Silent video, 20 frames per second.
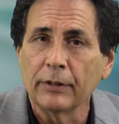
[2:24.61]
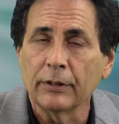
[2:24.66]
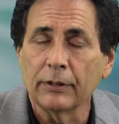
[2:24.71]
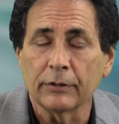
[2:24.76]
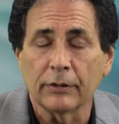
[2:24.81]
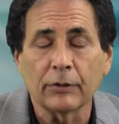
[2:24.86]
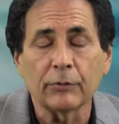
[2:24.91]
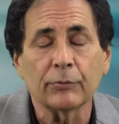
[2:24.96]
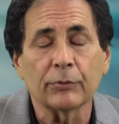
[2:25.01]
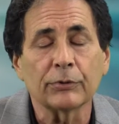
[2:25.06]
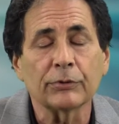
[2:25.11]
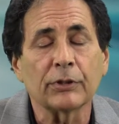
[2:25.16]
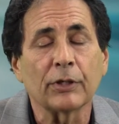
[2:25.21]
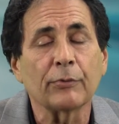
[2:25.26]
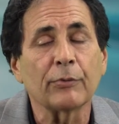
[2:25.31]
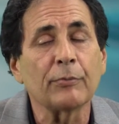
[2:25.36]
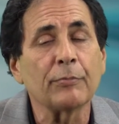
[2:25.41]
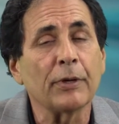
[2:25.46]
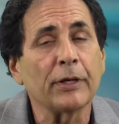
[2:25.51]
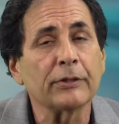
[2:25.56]
In other words, I
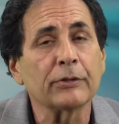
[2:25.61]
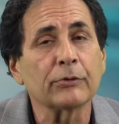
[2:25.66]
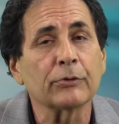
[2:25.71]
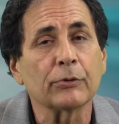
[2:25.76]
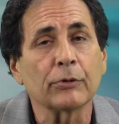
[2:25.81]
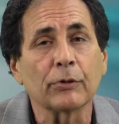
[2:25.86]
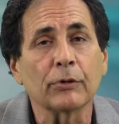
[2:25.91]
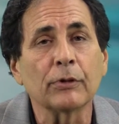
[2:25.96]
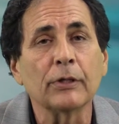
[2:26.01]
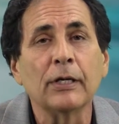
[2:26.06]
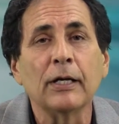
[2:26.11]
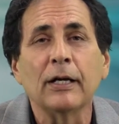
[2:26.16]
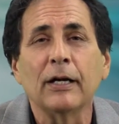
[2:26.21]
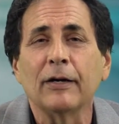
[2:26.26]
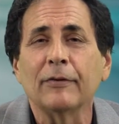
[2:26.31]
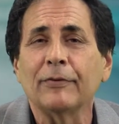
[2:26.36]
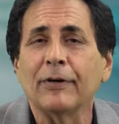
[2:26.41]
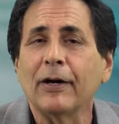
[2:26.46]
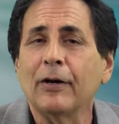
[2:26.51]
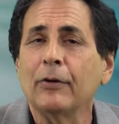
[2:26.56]
reminded her
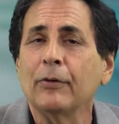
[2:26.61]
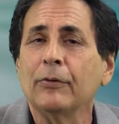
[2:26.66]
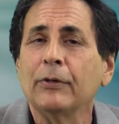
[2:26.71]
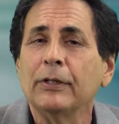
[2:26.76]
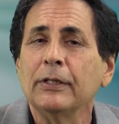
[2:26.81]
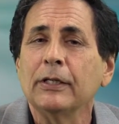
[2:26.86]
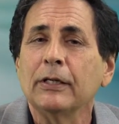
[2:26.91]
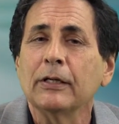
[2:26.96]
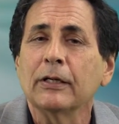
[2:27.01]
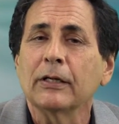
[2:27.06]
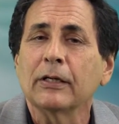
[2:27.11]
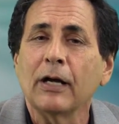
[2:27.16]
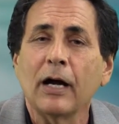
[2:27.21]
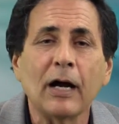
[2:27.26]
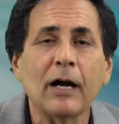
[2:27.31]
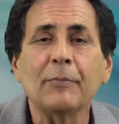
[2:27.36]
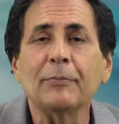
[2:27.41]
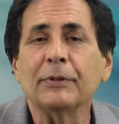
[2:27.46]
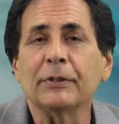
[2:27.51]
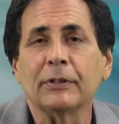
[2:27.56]
of how
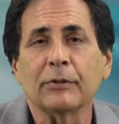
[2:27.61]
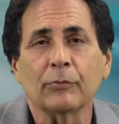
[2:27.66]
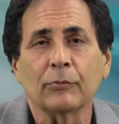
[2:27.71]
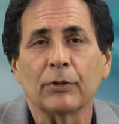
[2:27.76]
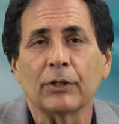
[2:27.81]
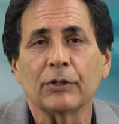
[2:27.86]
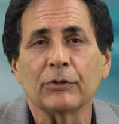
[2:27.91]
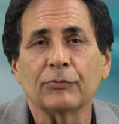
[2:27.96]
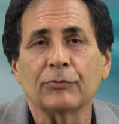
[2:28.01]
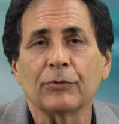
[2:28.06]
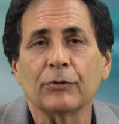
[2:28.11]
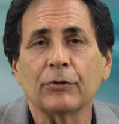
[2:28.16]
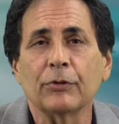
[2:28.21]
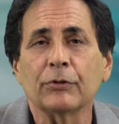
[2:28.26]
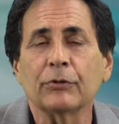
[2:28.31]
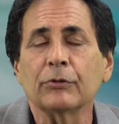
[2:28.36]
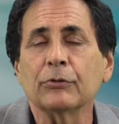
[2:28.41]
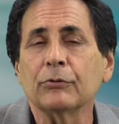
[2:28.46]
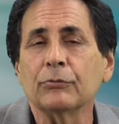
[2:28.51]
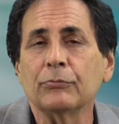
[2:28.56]
common it was for
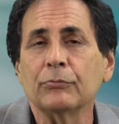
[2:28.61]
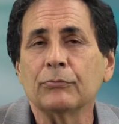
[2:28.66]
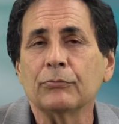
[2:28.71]
her to